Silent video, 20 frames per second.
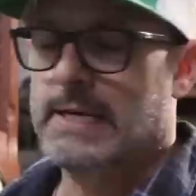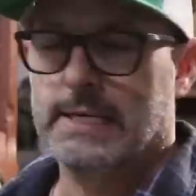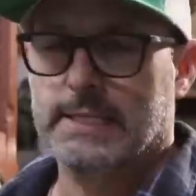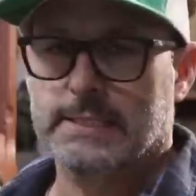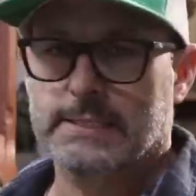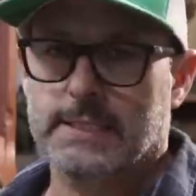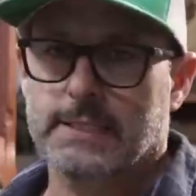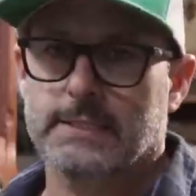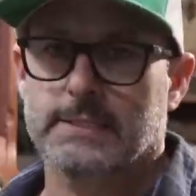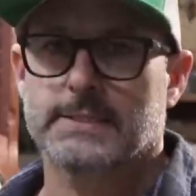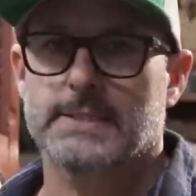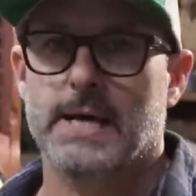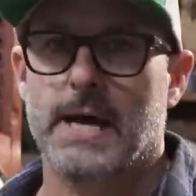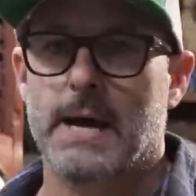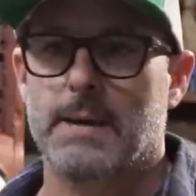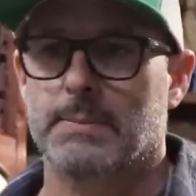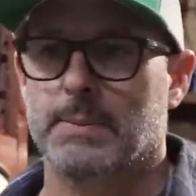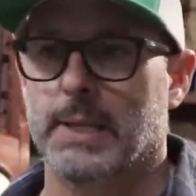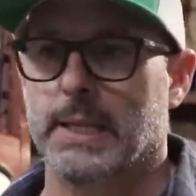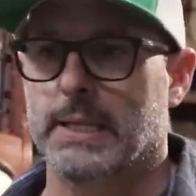had a ton of
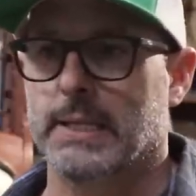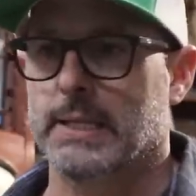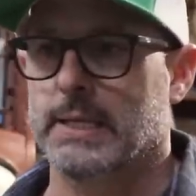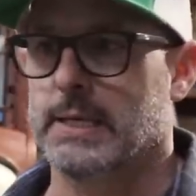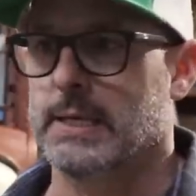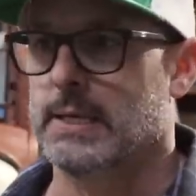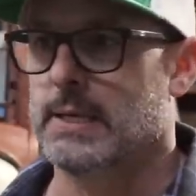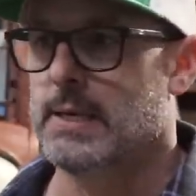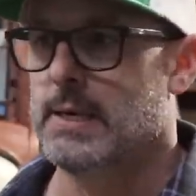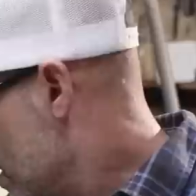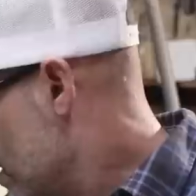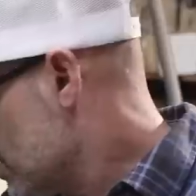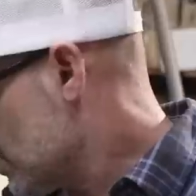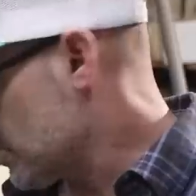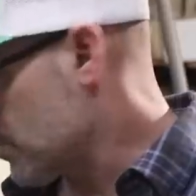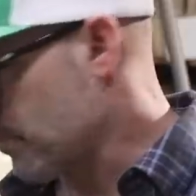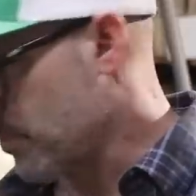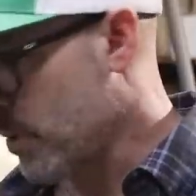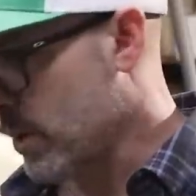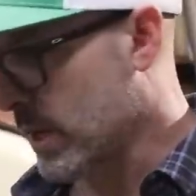time lately.
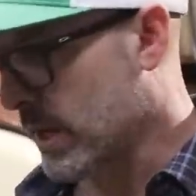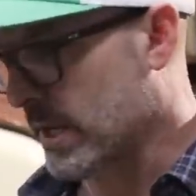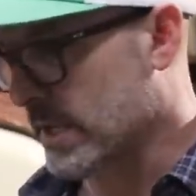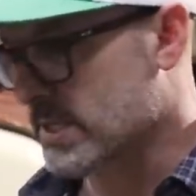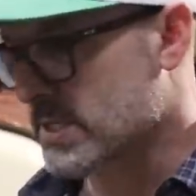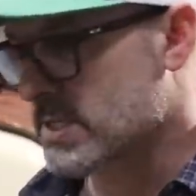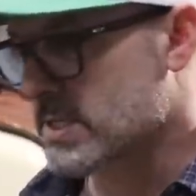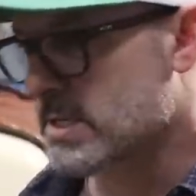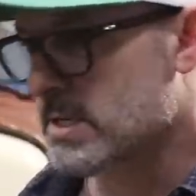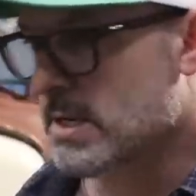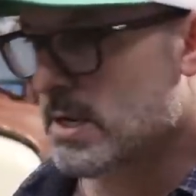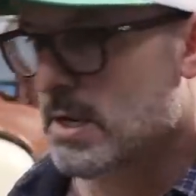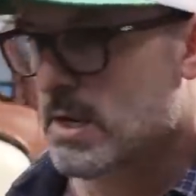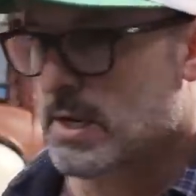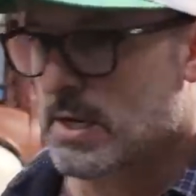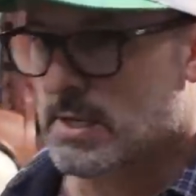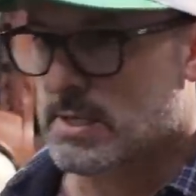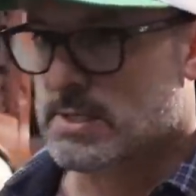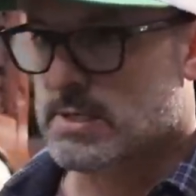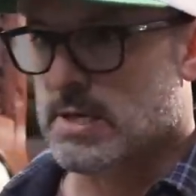Spring is,
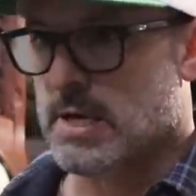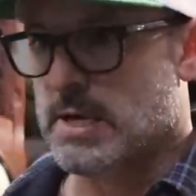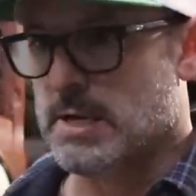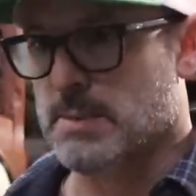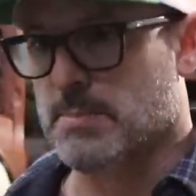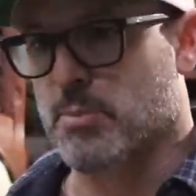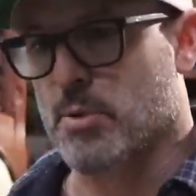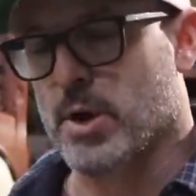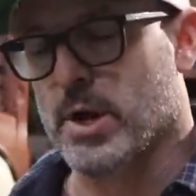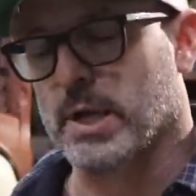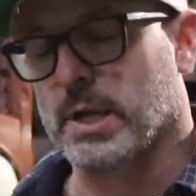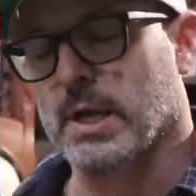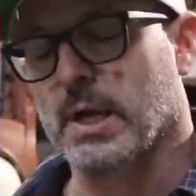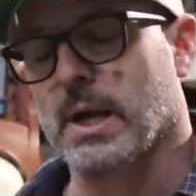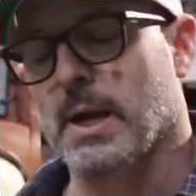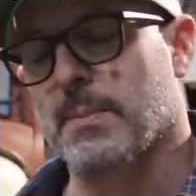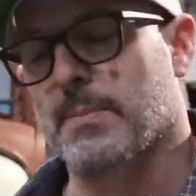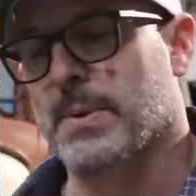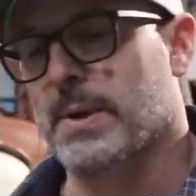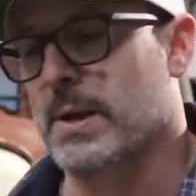is kind of
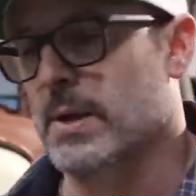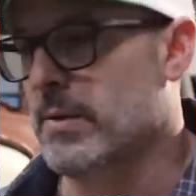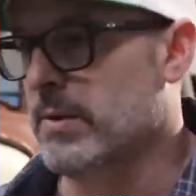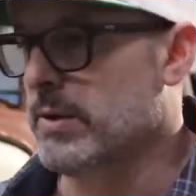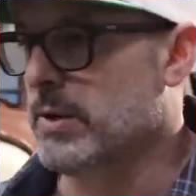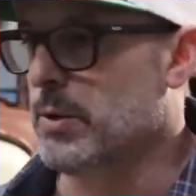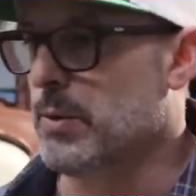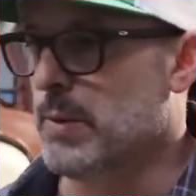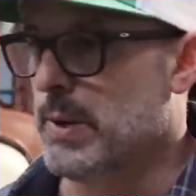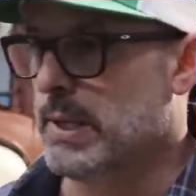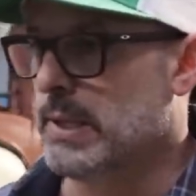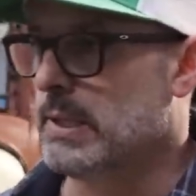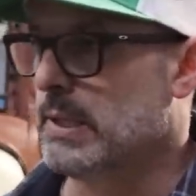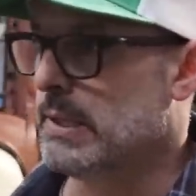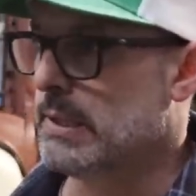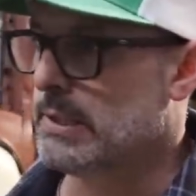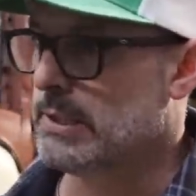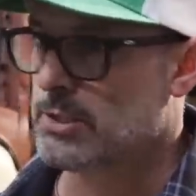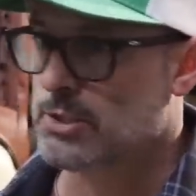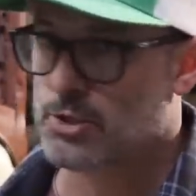breaking up here in New
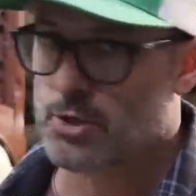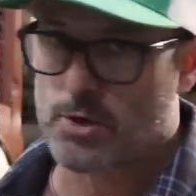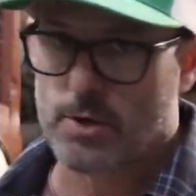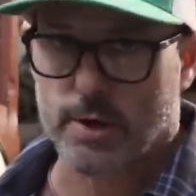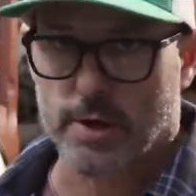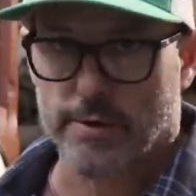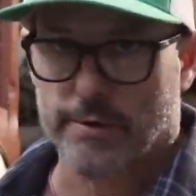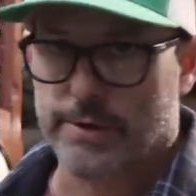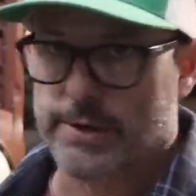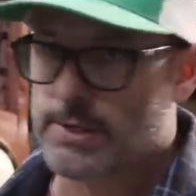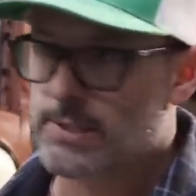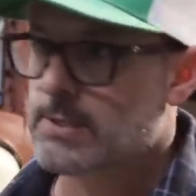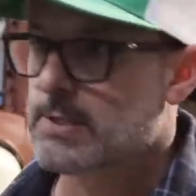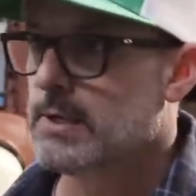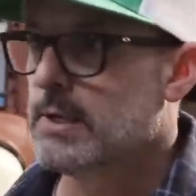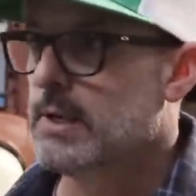England in certain areas.